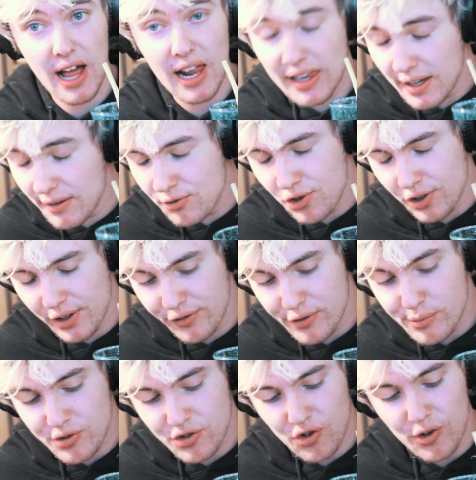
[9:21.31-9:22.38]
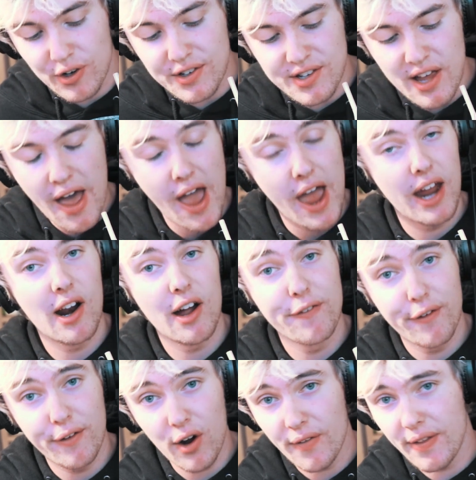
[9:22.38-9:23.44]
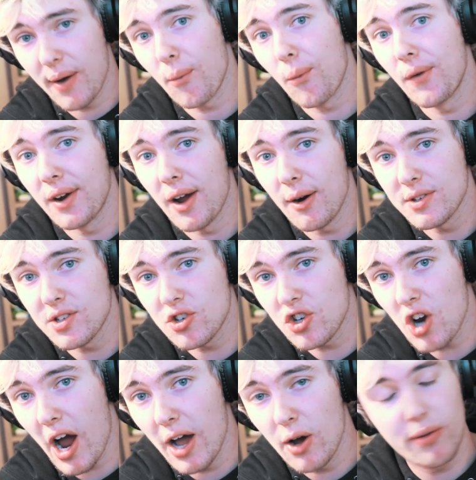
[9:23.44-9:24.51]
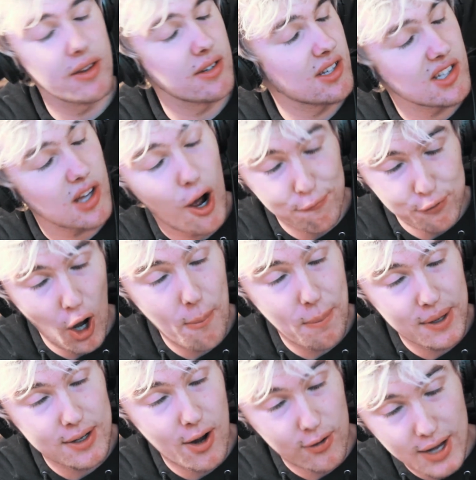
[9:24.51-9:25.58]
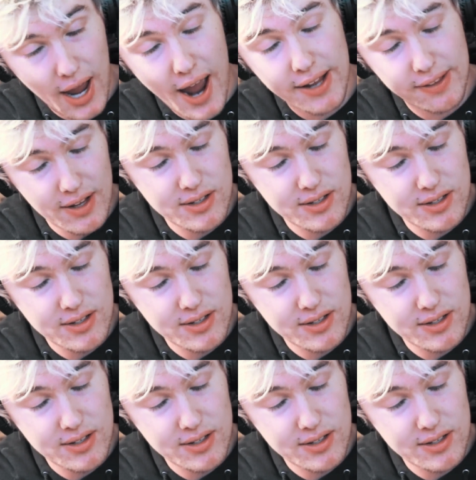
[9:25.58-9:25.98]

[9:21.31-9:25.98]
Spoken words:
I love drinking from straws, and I forgot that when I was a child, this is off topic, okay?